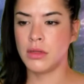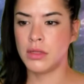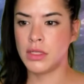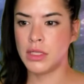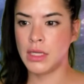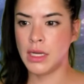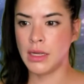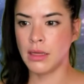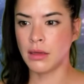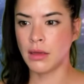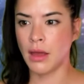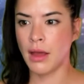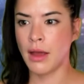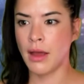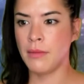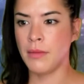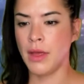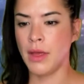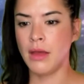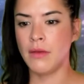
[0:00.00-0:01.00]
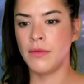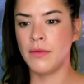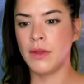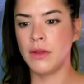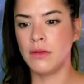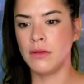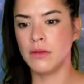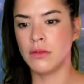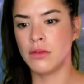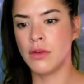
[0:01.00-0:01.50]
Jake. I'm
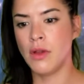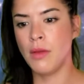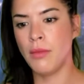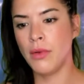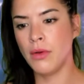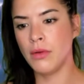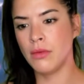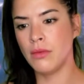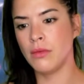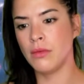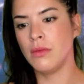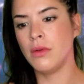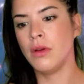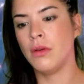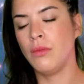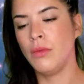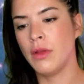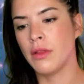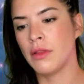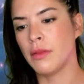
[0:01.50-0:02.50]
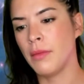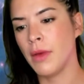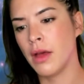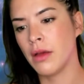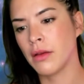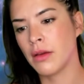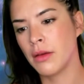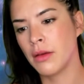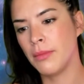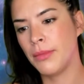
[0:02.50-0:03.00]
having trouble with my
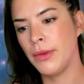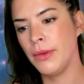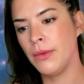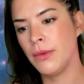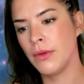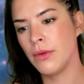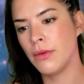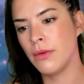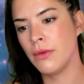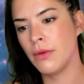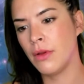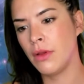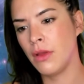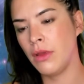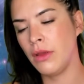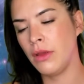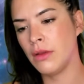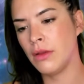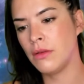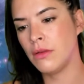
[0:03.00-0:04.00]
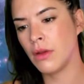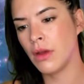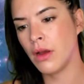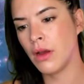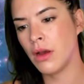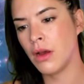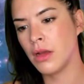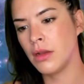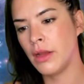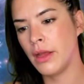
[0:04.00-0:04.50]
computer, and
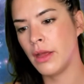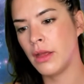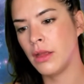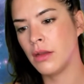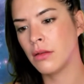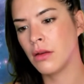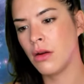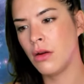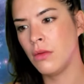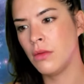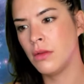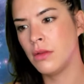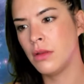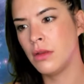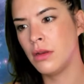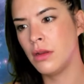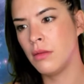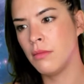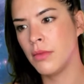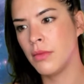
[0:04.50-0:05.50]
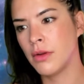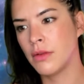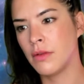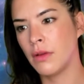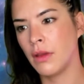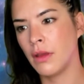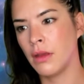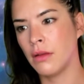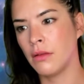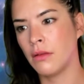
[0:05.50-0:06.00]
I'm calling the number to
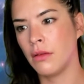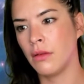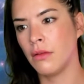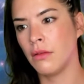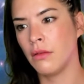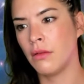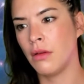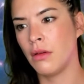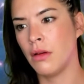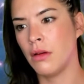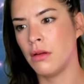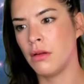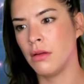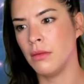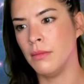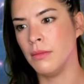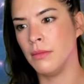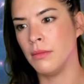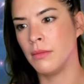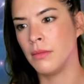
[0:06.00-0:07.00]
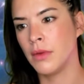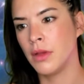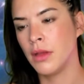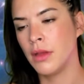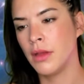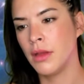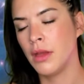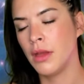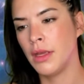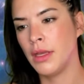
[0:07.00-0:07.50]
get the,
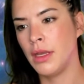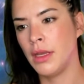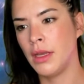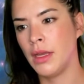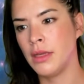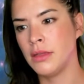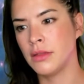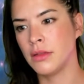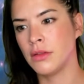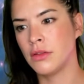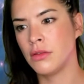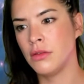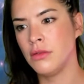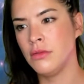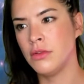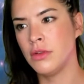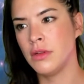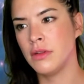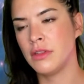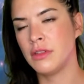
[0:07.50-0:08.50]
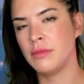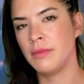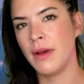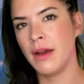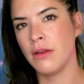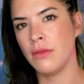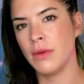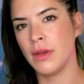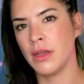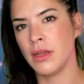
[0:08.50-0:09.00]
it has a Trojan
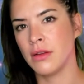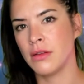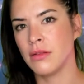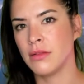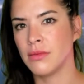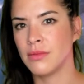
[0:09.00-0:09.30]
spyware.